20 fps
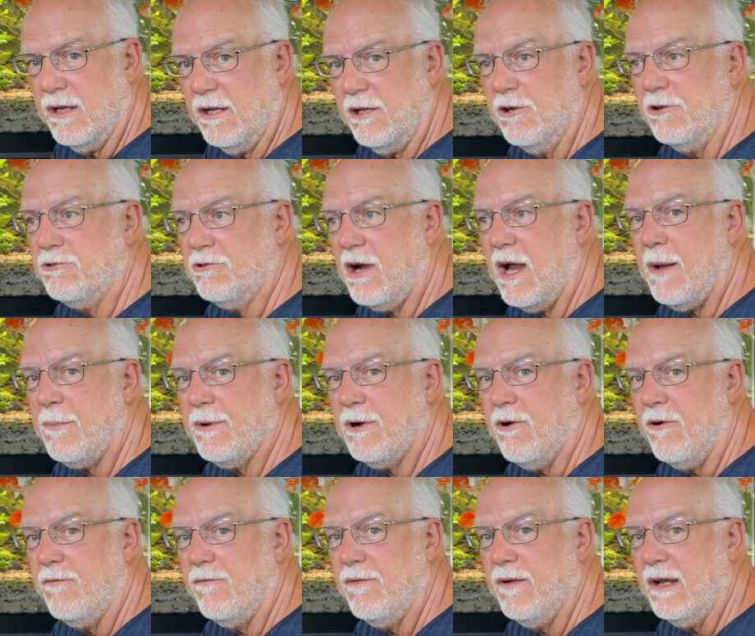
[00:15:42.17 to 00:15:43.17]
Your
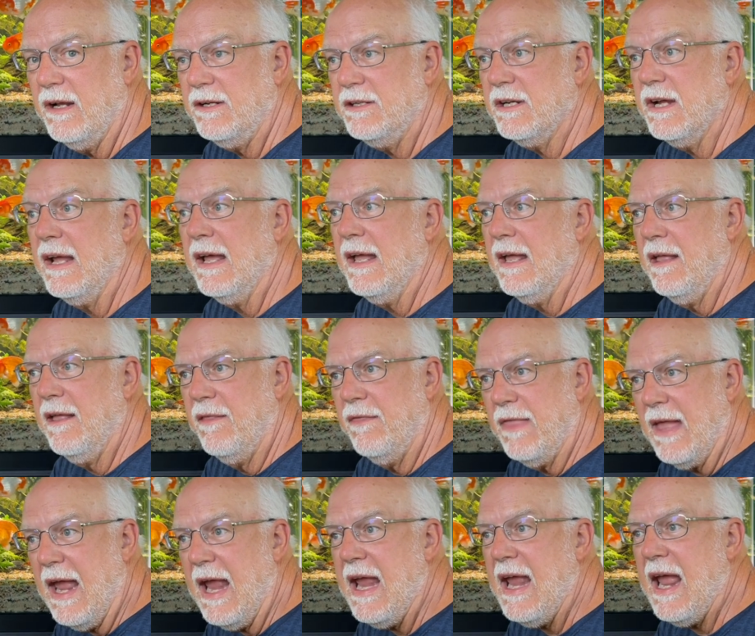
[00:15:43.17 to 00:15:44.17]
tropical fish,
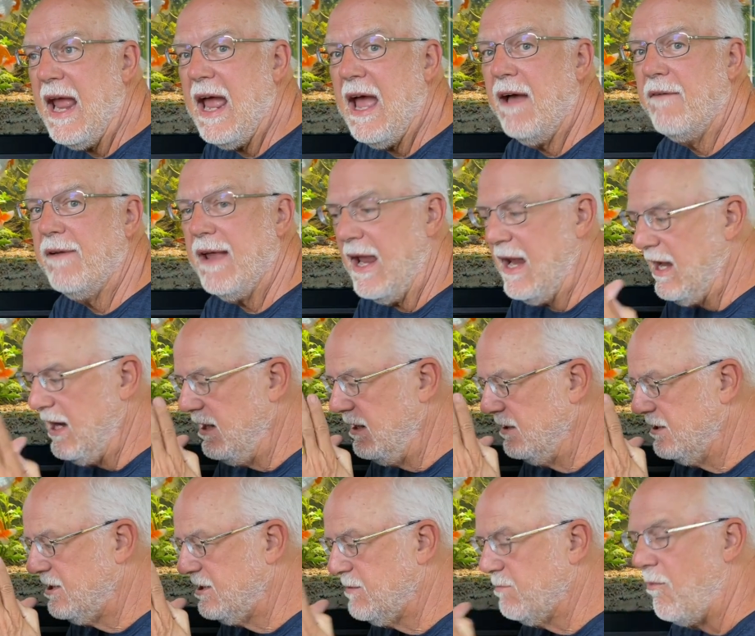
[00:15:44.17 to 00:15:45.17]
they have a
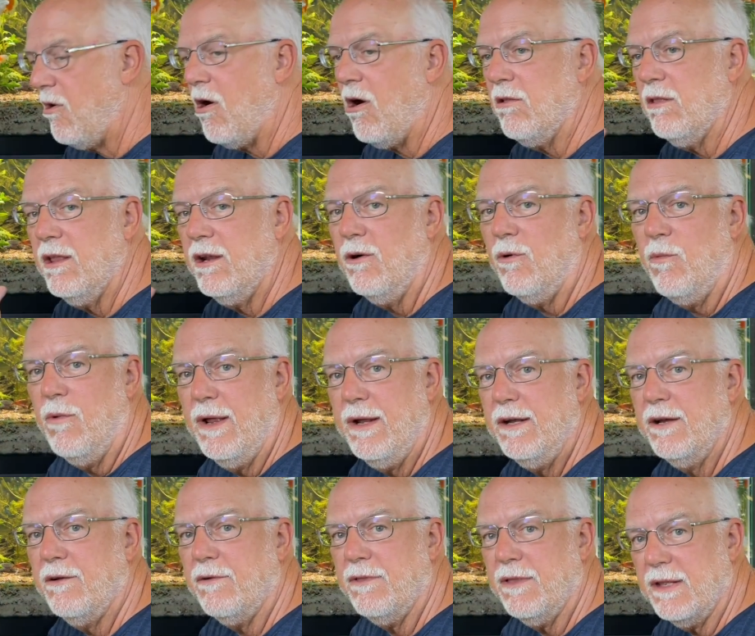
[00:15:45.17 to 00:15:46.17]
small little
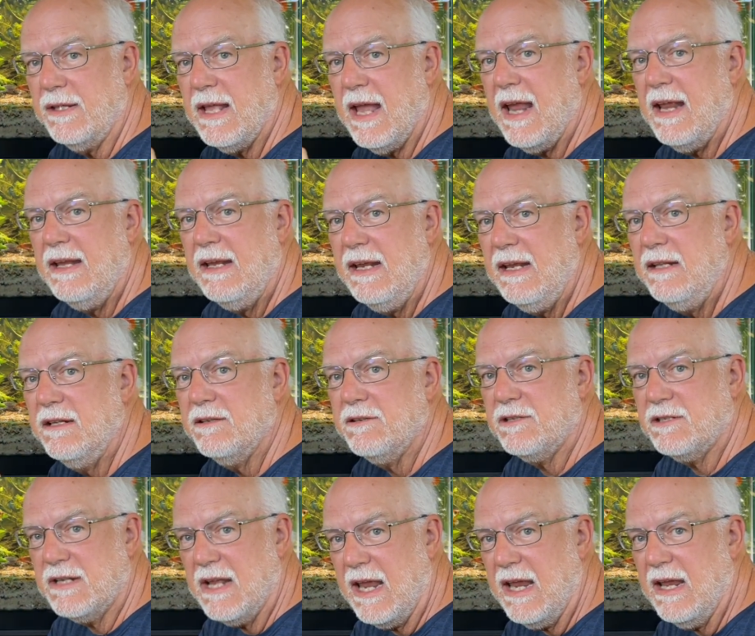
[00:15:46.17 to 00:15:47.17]
window that they need to
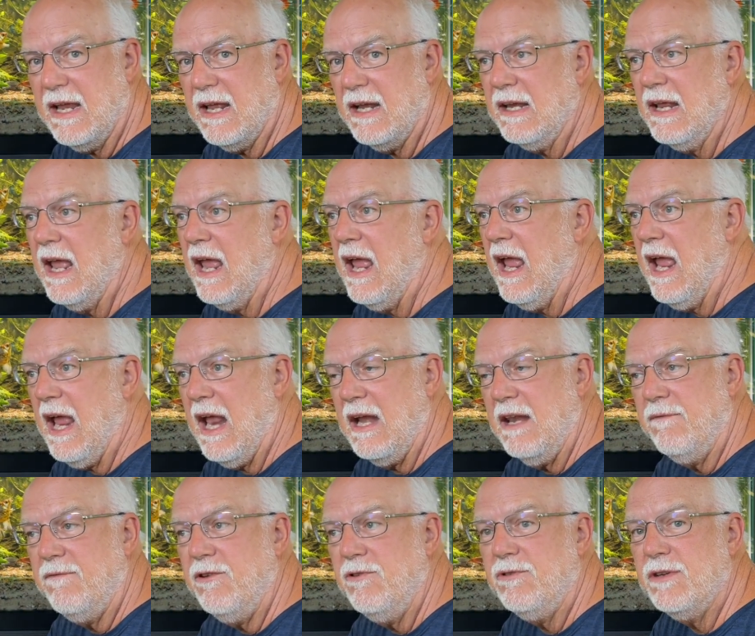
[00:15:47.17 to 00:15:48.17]
stay in, and
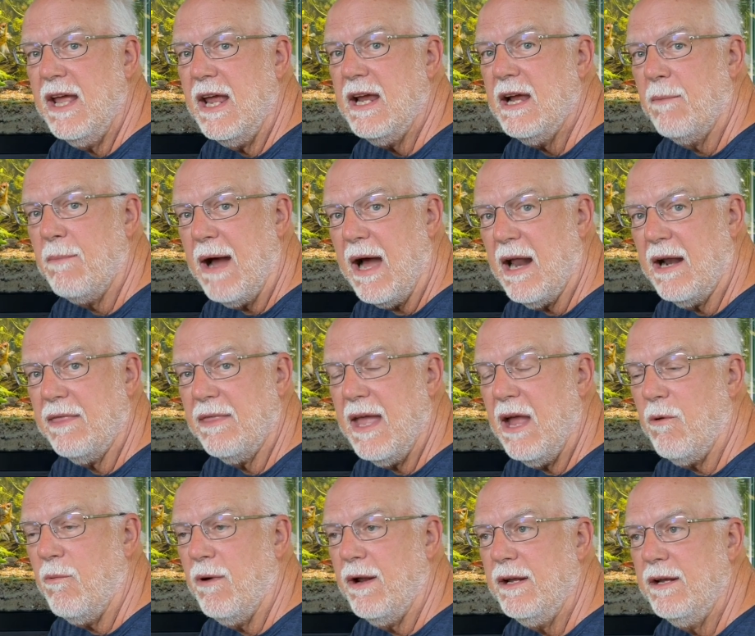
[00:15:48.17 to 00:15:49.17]
if you take them out of
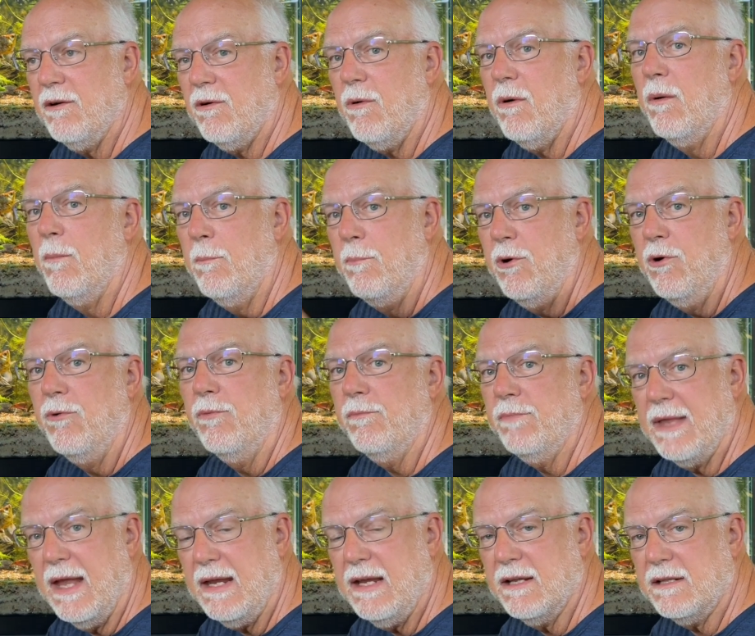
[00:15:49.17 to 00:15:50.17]
that window, boom,
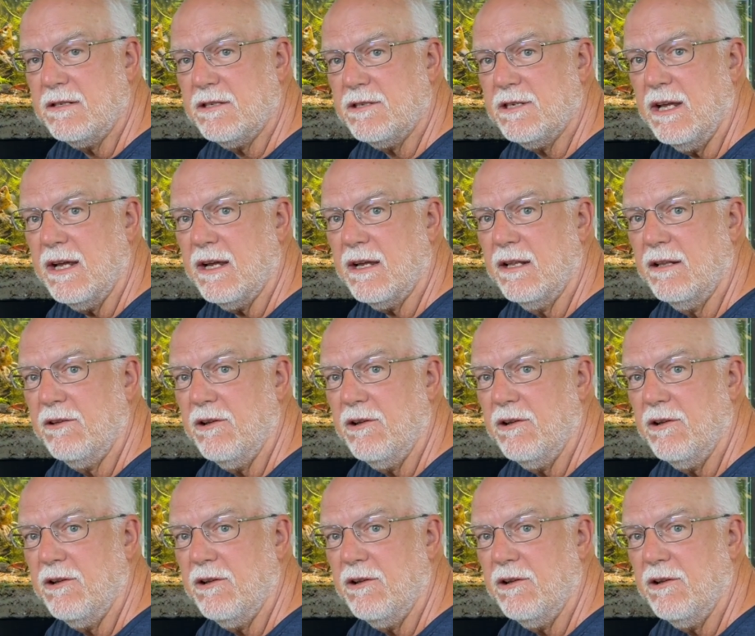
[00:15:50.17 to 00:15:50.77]
they get sick.